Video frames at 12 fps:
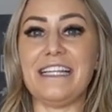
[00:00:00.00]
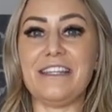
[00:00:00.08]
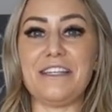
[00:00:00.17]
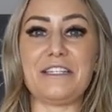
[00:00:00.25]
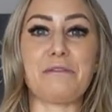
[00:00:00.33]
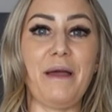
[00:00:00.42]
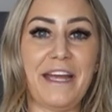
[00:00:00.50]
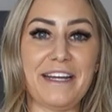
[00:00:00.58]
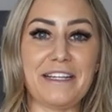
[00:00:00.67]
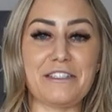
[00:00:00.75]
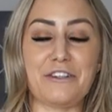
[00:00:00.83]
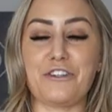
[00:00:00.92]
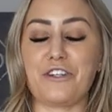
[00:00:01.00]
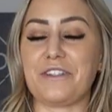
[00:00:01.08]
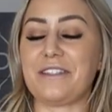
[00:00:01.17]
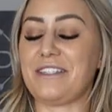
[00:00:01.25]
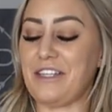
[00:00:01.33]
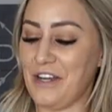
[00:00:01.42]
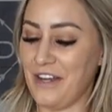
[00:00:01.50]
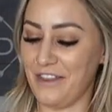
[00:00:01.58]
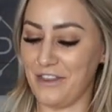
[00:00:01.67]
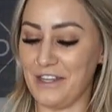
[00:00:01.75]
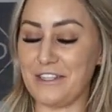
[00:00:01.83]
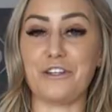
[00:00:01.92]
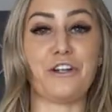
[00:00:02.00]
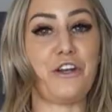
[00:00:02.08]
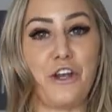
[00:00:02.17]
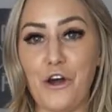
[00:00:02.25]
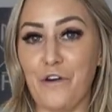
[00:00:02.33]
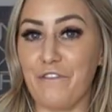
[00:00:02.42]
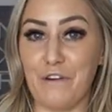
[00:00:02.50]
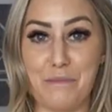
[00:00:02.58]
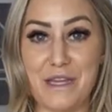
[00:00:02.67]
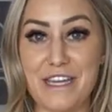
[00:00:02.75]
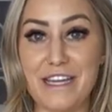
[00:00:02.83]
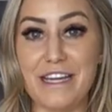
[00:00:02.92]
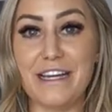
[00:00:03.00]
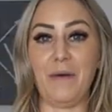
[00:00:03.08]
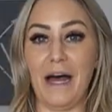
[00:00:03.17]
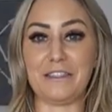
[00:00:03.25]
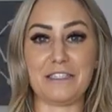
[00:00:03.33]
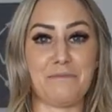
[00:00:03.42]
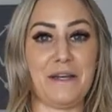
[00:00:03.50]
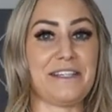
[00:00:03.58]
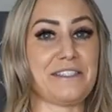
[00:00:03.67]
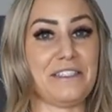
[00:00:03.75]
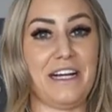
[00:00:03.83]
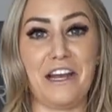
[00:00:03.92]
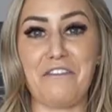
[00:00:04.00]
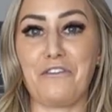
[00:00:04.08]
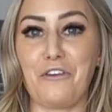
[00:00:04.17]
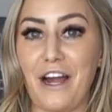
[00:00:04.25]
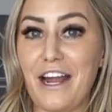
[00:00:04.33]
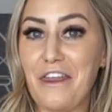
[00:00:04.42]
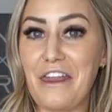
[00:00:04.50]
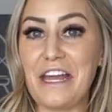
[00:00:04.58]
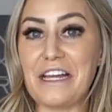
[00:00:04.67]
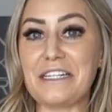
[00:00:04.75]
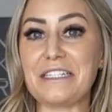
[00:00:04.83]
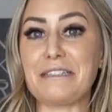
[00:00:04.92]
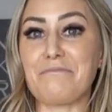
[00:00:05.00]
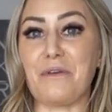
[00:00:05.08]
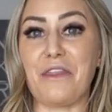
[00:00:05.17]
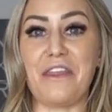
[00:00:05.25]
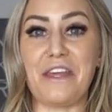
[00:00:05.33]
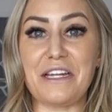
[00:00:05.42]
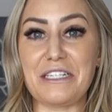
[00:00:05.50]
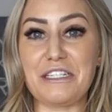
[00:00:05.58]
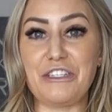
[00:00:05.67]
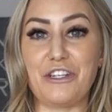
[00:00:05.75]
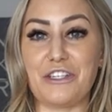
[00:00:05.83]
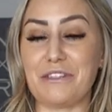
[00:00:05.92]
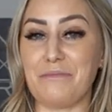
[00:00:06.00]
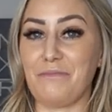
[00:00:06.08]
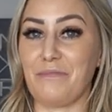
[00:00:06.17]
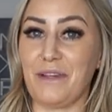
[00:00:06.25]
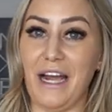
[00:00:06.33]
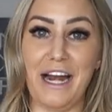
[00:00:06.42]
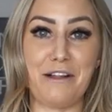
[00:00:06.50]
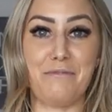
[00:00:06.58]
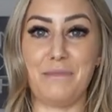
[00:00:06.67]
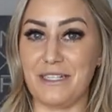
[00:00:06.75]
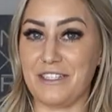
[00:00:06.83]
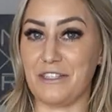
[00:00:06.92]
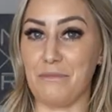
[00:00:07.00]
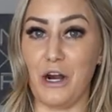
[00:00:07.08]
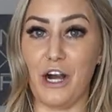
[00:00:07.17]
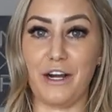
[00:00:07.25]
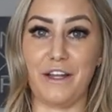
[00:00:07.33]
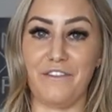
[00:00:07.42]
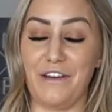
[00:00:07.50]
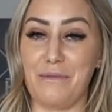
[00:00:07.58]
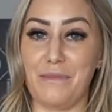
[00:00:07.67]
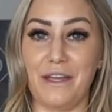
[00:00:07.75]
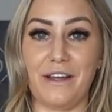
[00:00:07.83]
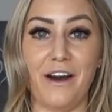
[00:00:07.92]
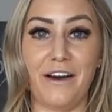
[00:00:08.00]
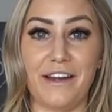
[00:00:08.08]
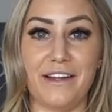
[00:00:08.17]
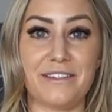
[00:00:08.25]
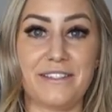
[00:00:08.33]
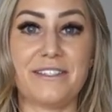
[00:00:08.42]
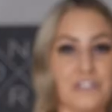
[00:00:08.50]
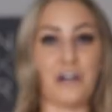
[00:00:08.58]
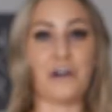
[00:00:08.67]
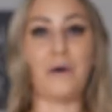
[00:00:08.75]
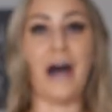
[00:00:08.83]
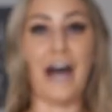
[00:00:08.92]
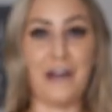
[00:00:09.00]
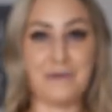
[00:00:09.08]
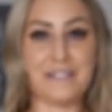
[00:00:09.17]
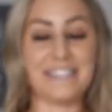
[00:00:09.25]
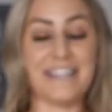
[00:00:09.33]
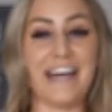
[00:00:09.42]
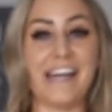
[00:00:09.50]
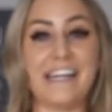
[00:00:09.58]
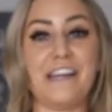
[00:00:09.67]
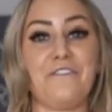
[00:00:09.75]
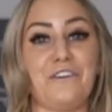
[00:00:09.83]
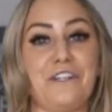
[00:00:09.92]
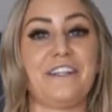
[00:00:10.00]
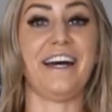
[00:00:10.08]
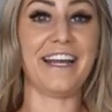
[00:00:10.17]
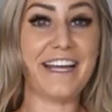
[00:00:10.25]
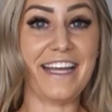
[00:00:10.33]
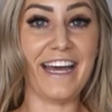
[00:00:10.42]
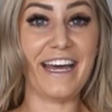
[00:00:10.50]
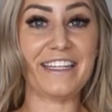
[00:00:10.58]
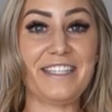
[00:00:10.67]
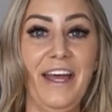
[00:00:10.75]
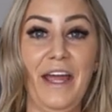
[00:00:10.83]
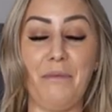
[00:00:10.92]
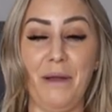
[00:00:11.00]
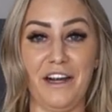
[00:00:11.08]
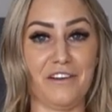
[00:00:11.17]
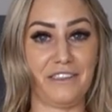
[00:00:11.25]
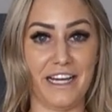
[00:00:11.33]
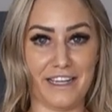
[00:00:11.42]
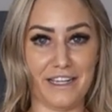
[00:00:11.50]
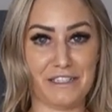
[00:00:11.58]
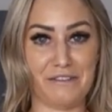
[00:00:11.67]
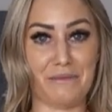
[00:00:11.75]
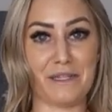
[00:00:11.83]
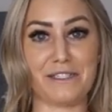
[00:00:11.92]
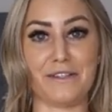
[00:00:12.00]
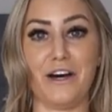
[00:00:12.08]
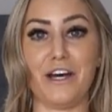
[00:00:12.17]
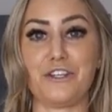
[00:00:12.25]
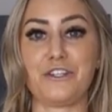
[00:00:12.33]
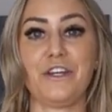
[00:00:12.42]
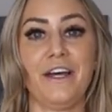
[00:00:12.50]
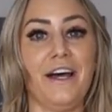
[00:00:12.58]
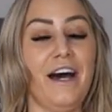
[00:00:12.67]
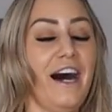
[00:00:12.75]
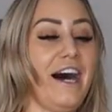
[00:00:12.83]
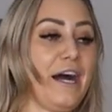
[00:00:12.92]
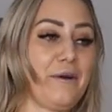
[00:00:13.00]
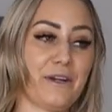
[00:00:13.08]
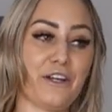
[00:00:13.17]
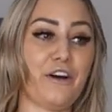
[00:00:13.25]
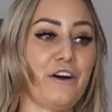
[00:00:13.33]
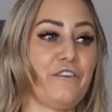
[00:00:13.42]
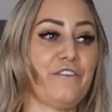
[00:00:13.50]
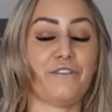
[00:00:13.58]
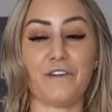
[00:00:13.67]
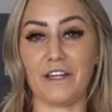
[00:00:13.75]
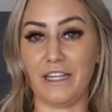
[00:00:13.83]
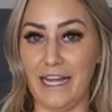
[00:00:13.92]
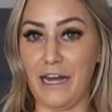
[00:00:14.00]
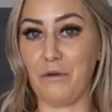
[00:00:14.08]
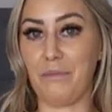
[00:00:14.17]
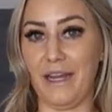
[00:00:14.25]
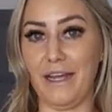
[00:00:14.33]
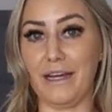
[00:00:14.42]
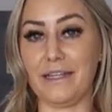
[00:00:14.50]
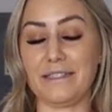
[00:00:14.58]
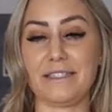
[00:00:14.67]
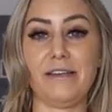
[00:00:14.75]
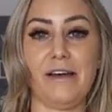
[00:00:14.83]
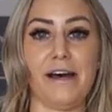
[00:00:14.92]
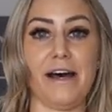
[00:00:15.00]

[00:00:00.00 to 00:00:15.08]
these pants are just, these are a no for me. Balance makes a lot of great things, but this just kind of missed the mark, if I'm being honest. So I would say if you're gonna get a pair of leggings from this launch, I would go for the Cloud pants,